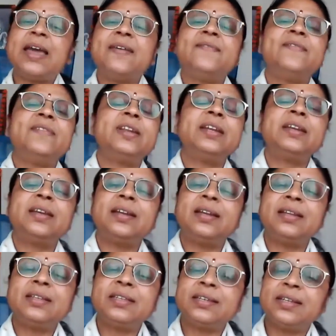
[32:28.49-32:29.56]
every
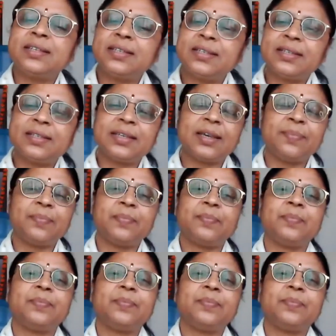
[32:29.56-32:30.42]
religion is the same.